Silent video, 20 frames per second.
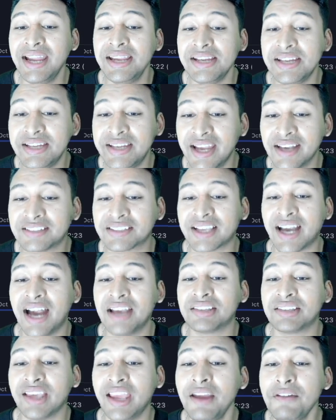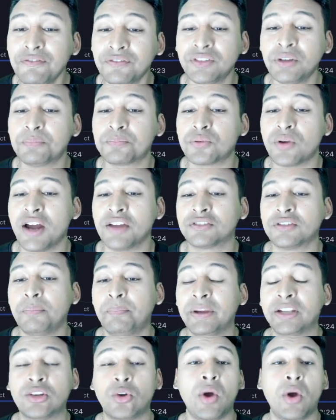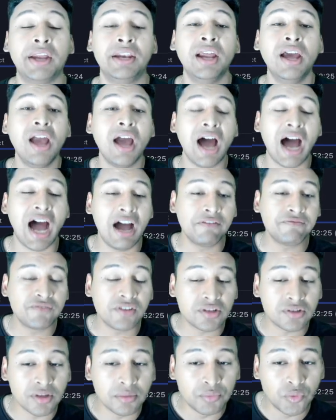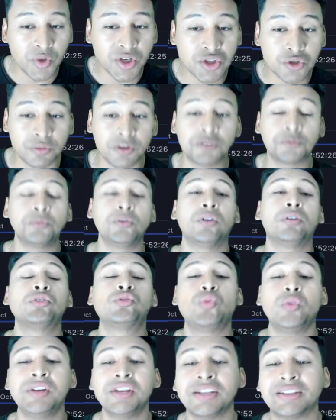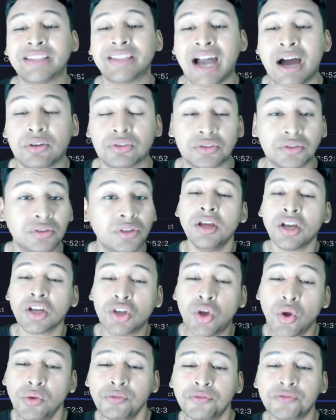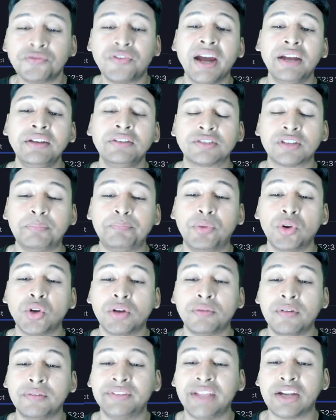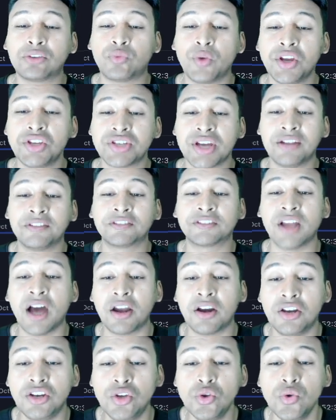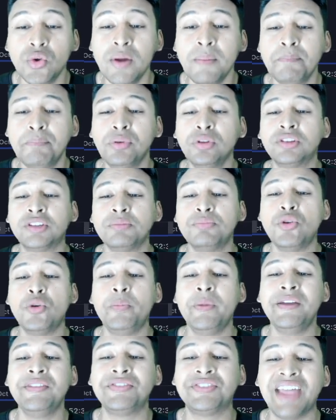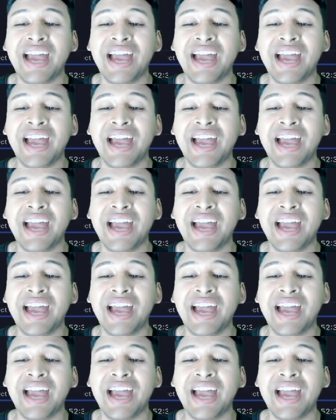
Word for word: Yes guys, if the price of Bitcoin after some retracement around 28,000 could find support above that range and start a new impulsive movement,